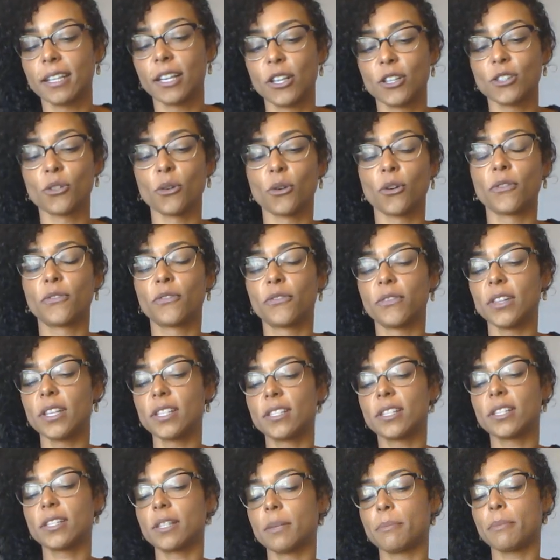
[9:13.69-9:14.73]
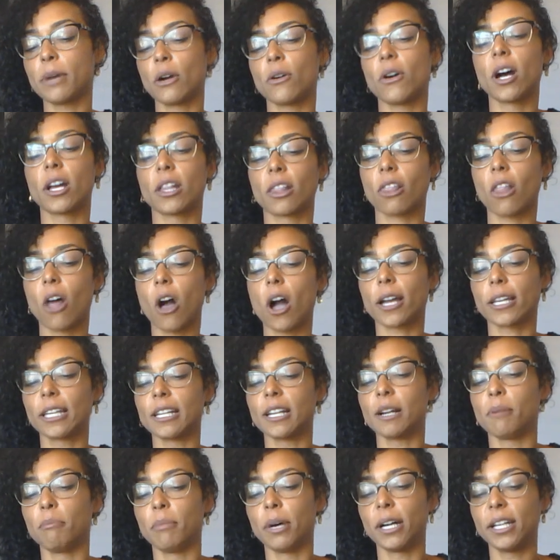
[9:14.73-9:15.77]
So if this is about unlocking
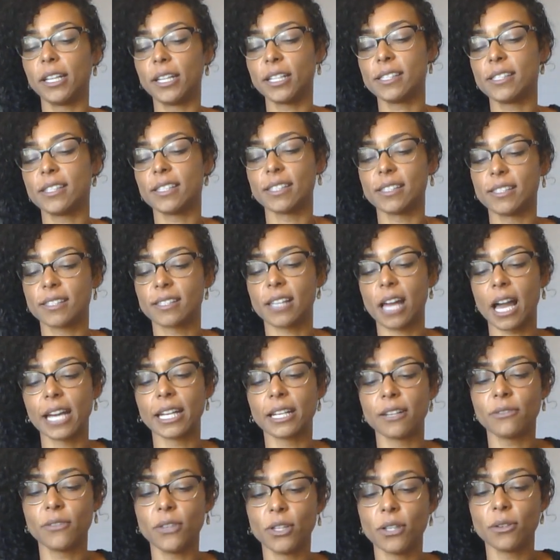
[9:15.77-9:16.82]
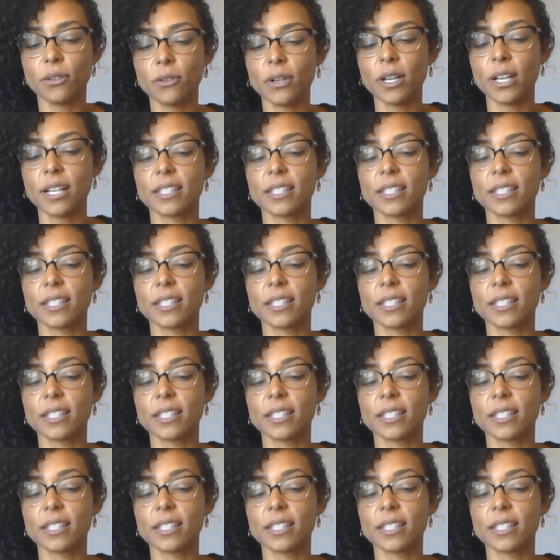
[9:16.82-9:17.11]
abundance inside of you,